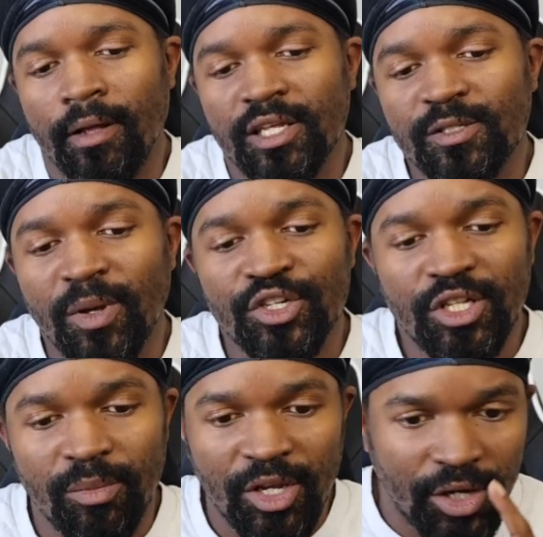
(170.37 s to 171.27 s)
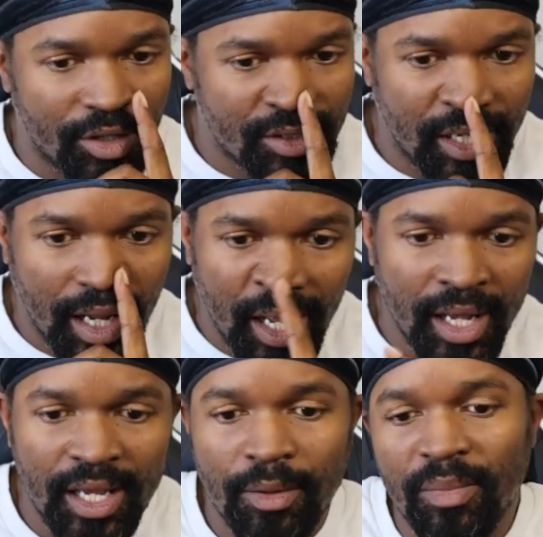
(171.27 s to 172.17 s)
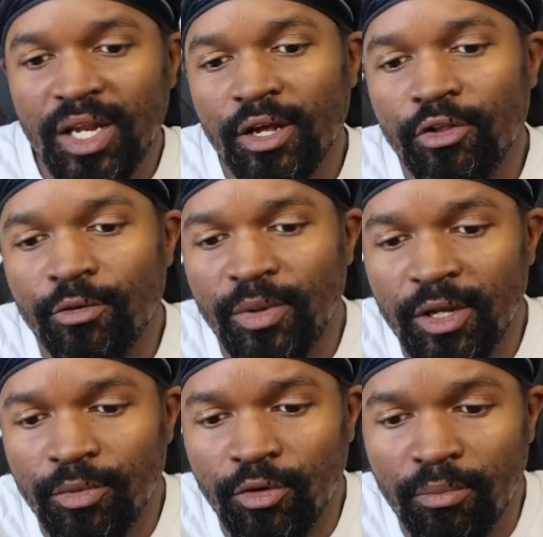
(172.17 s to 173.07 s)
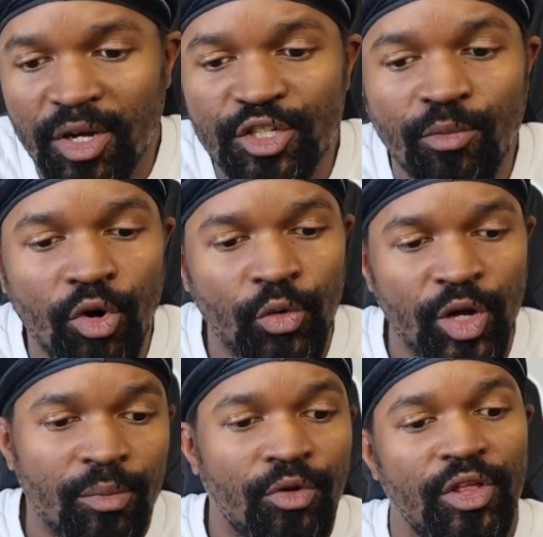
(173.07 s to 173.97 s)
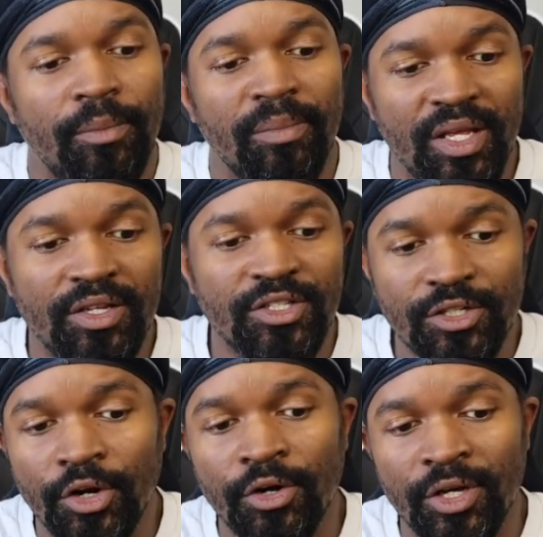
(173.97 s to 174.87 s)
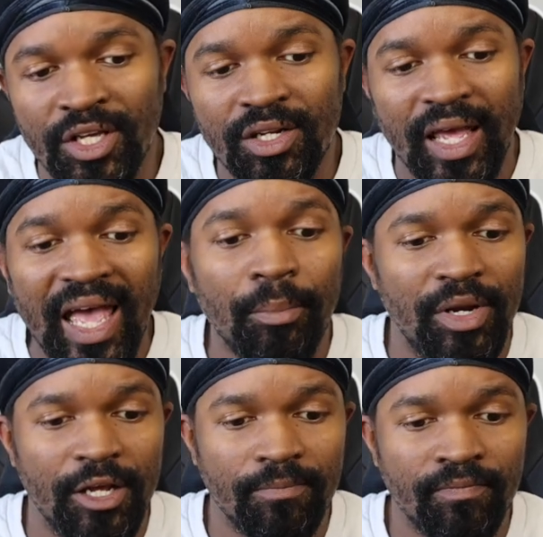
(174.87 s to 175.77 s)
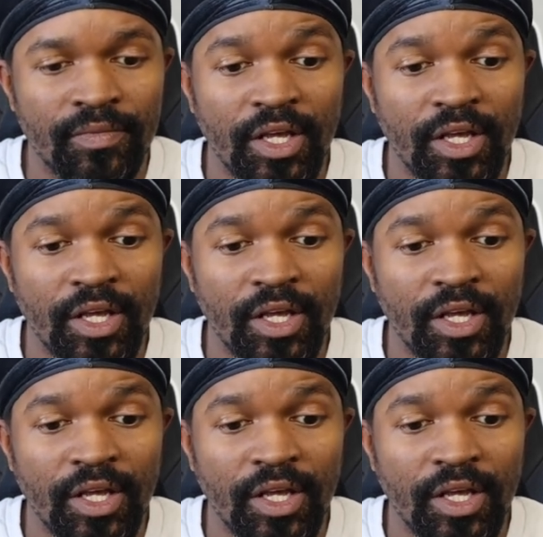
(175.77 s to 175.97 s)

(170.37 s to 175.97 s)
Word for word: Especially because I and many other people much more credible than me saw it happening,